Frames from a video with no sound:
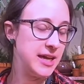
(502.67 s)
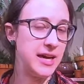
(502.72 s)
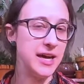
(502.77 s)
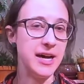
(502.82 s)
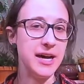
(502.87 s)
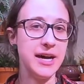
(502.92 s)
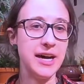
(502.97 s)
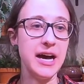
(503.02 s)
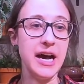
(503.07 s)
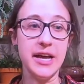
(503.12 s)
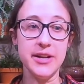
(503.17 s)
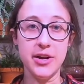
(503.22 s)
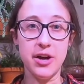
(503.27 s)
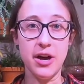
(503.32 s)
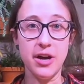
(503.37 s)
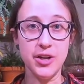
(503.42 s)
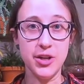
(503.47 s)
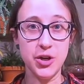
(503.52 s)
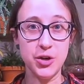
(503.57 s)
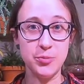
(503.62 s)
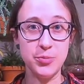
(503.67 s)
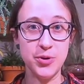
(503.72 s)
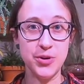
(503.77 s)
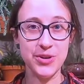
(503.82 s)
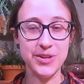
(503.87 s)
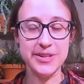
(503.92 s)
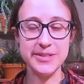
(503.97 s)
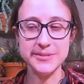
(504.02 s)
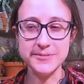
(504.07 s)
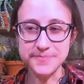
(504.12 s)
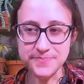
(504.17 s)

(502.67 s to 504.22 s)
on audiobook.